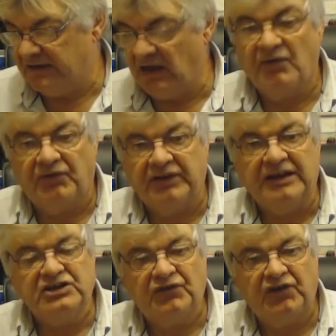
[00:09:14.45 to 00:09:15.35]
Now,
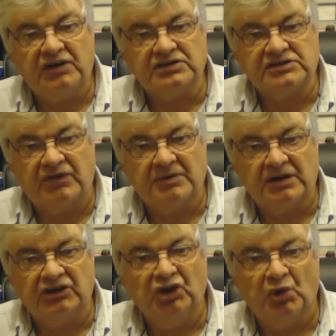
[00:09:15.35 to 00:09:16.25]
the interference from
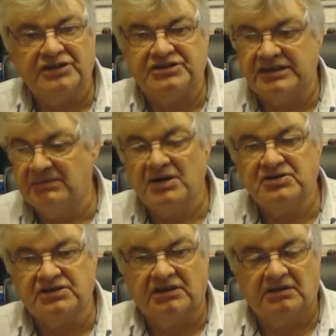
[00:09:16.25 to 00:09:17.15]
a noisy
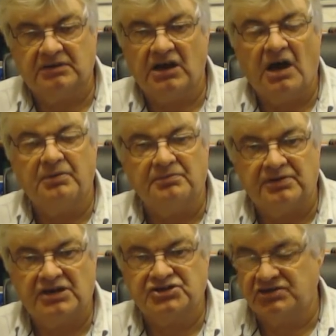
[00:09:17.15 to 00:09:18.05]
motor, a carbon
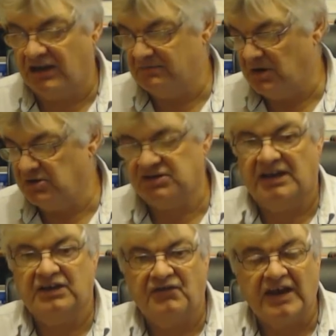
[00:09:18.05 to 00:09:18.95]
brush type motor
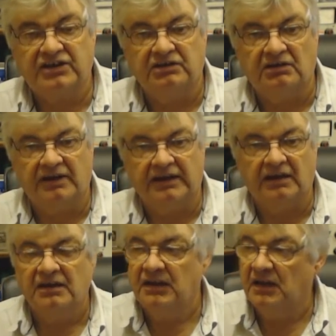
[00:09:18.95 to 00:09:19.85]
like a vacuum
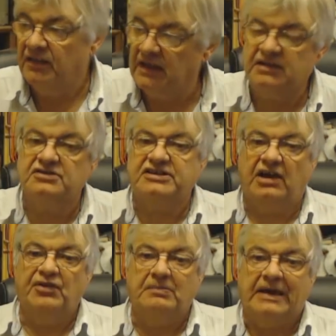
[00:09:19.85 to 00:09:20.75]
cleaner, that goes
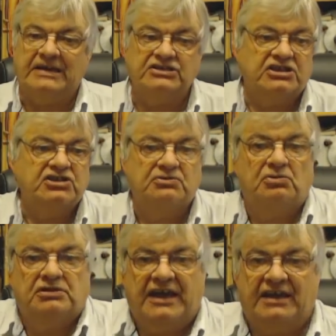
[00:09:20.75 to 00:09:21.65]
down the mains into
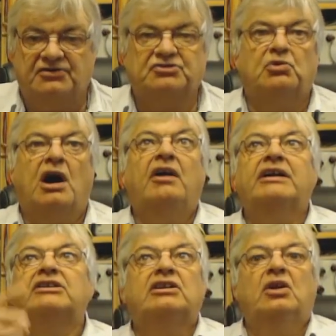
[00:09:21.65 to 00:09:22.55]
all the house
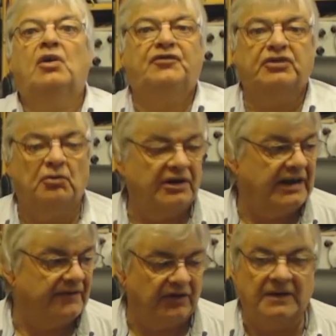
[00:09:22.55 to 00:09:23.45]
wiring in the loft and
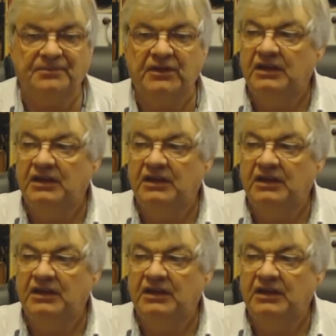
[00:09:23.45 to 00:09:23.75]
wherever,